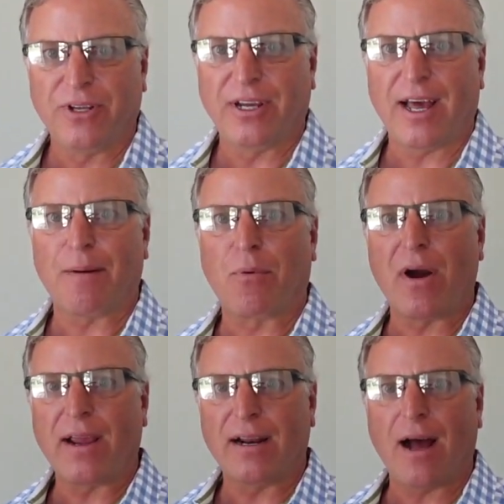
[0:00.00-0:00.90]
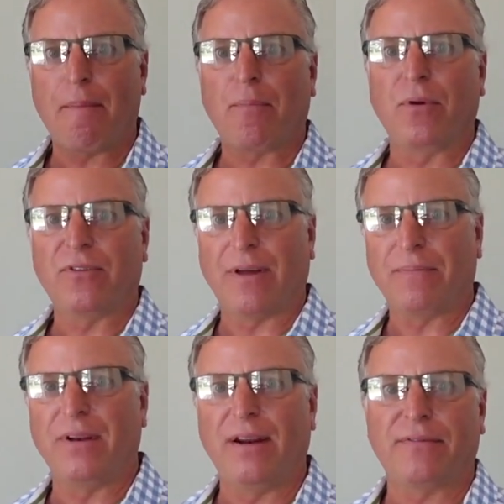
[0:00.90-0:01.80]
You got to break it up with
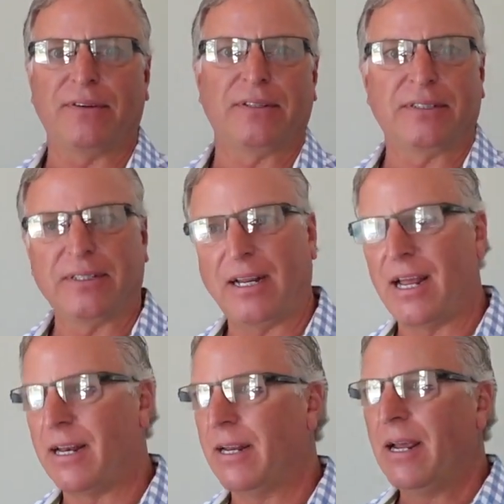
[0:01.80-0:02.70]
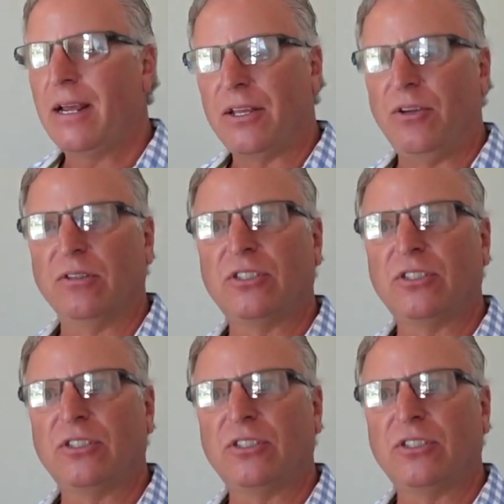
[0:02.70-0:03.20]
something different, and you'll